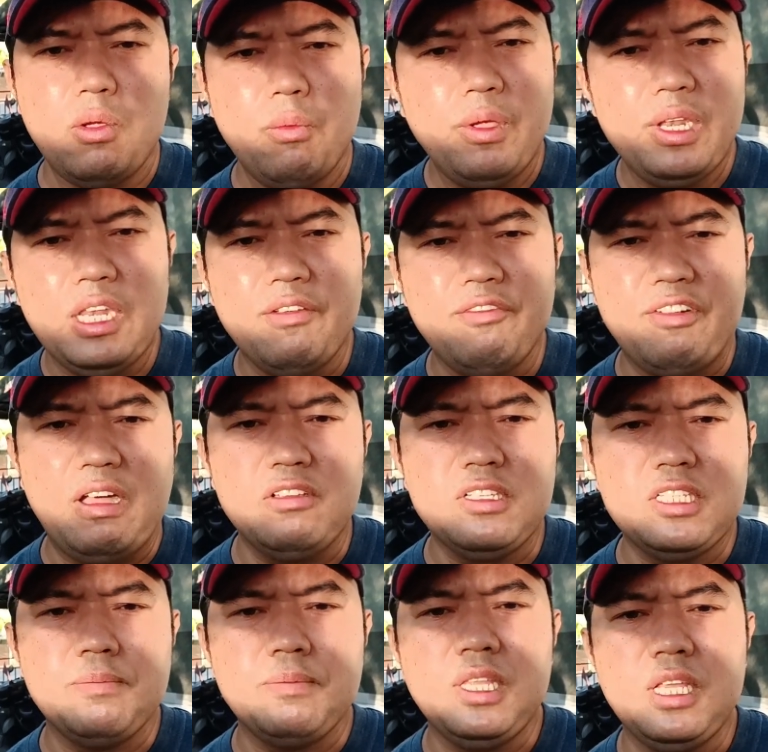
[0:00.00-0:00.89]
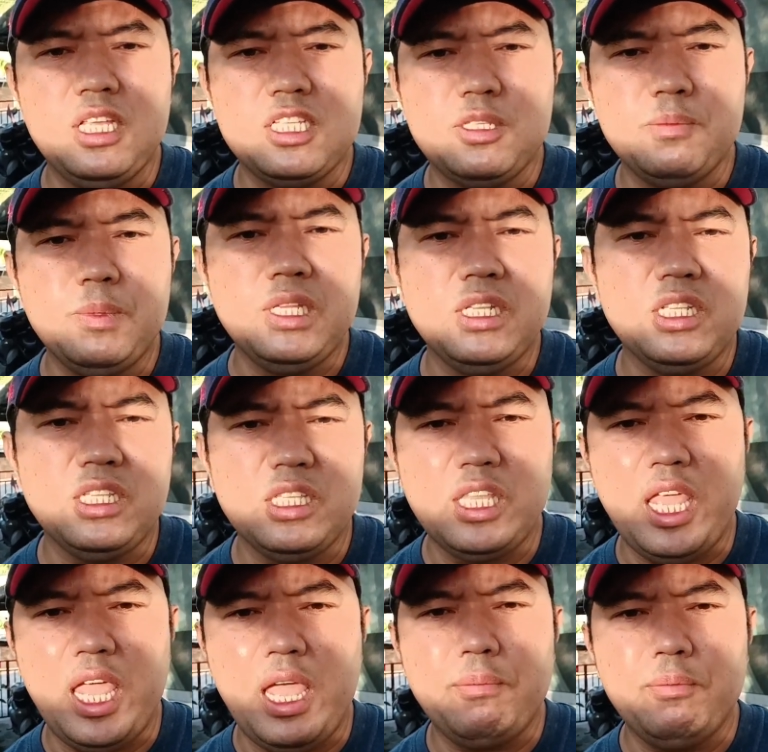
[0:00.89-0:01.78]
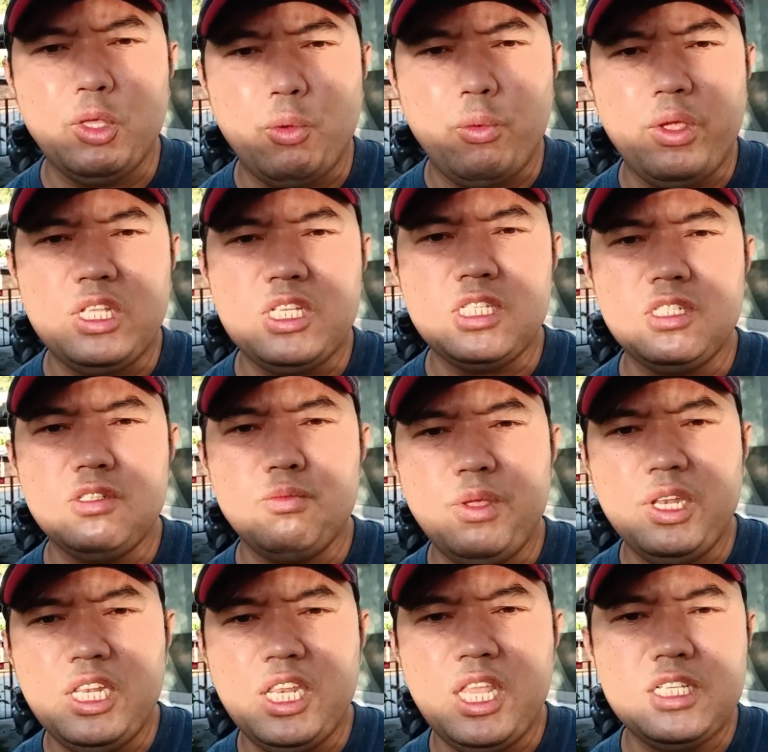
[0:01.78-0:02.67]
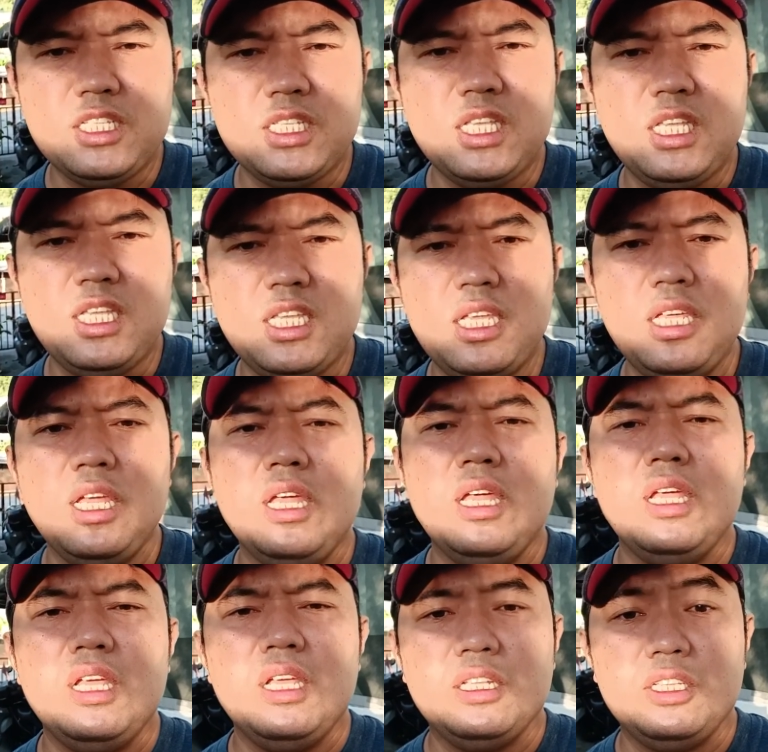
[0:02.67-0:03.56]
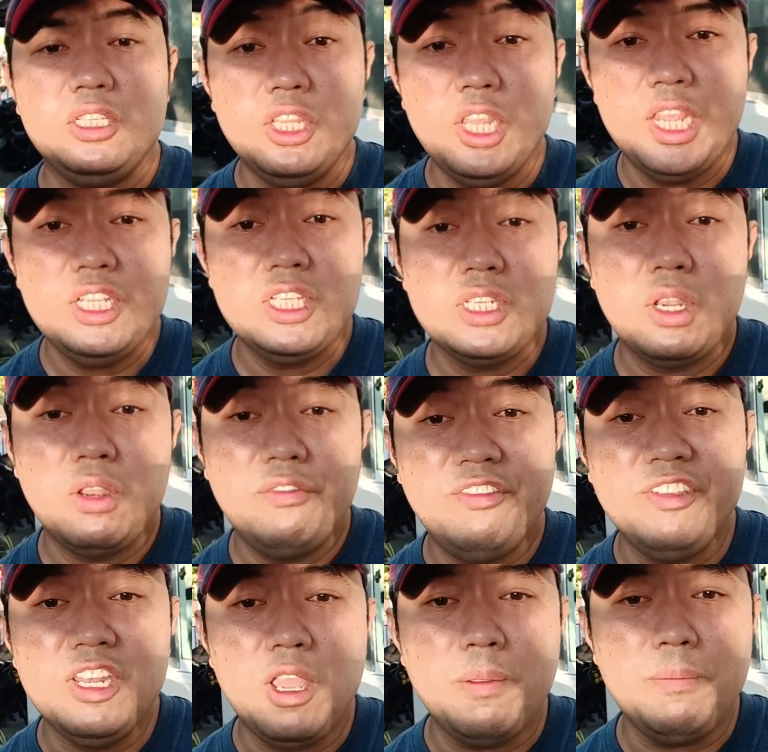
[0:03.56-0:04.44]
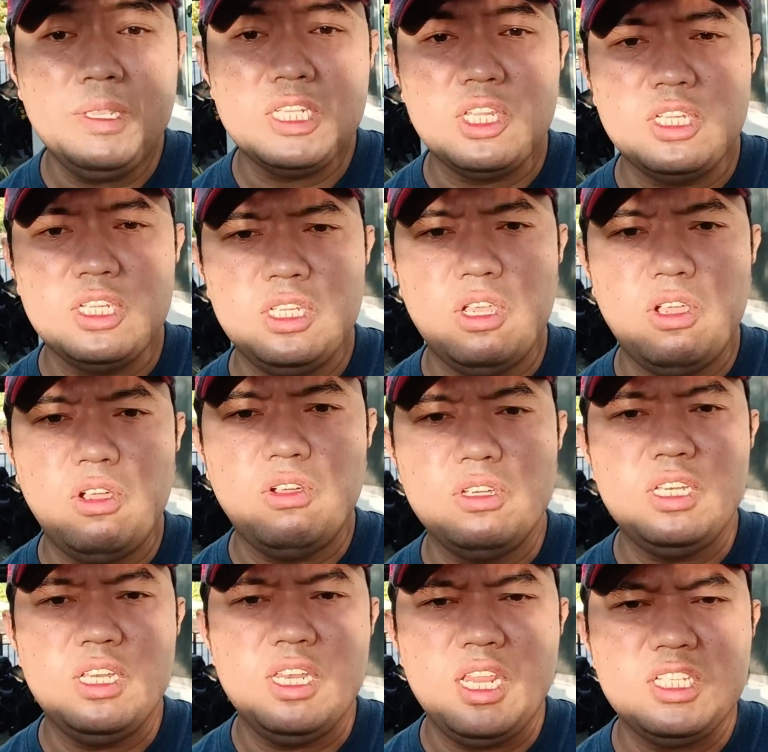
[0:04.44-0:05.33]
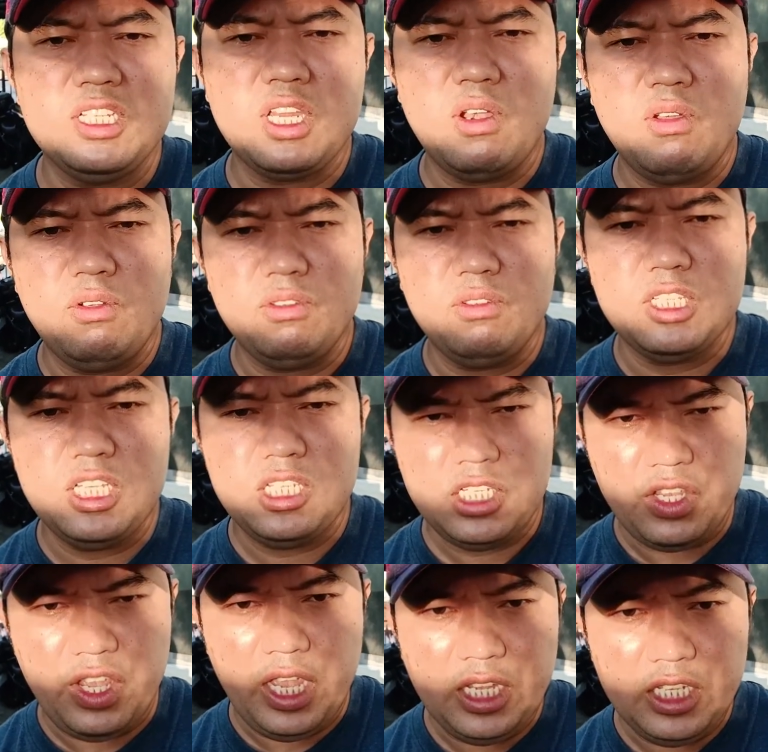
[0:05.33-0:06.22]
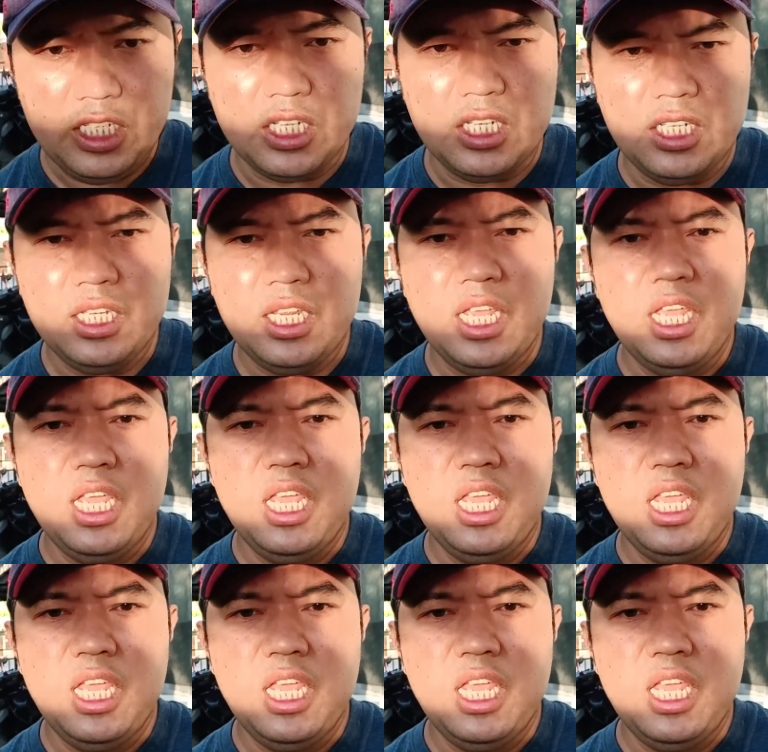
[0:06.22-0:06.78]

When they found something, it means they have the question. When they see the natural phenomenon or the natural situation,